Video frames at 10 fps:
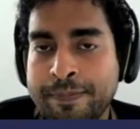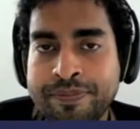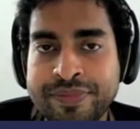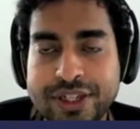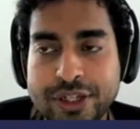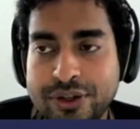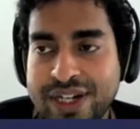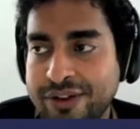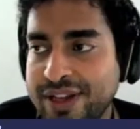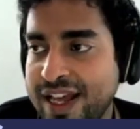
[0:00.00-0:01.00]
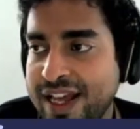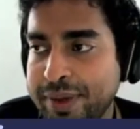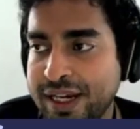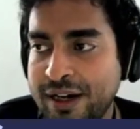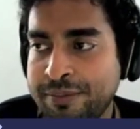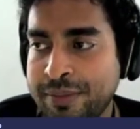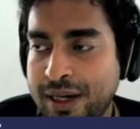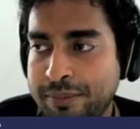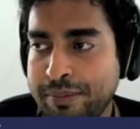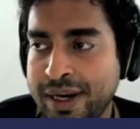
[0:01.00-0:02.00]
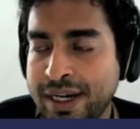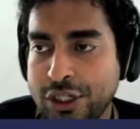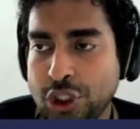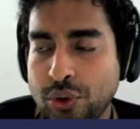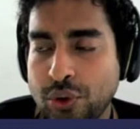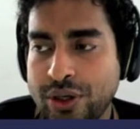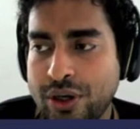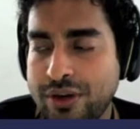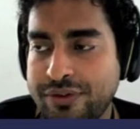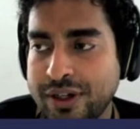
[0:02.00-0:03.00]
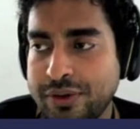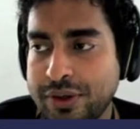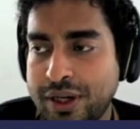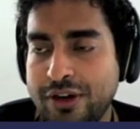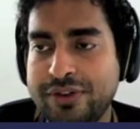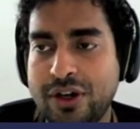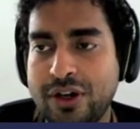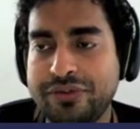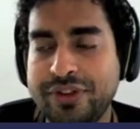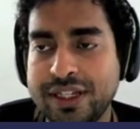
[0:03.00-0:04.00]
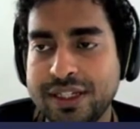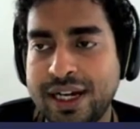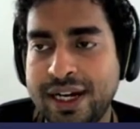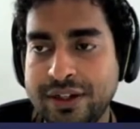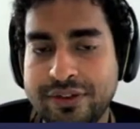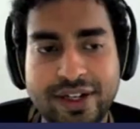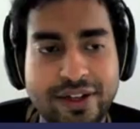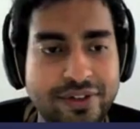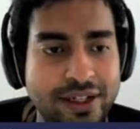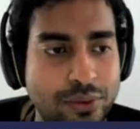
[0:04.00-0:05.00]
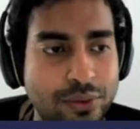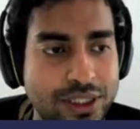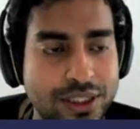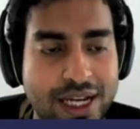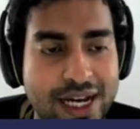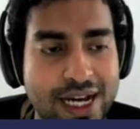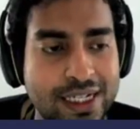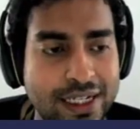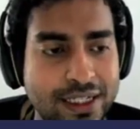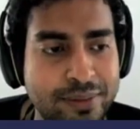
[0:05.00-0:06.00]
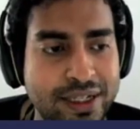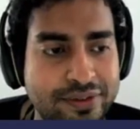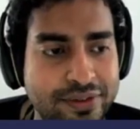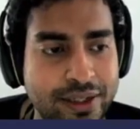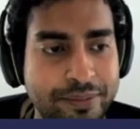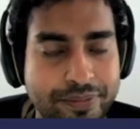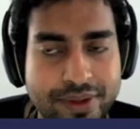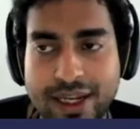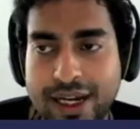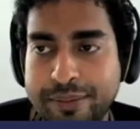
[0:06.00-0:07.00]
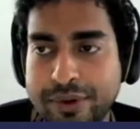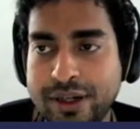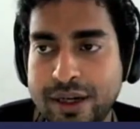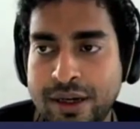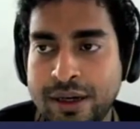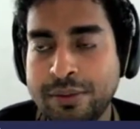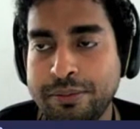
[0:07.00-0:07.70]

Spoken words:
So now that I've become an issuer of this kind of NFT, which is the HackAtom NFT, I'm gonna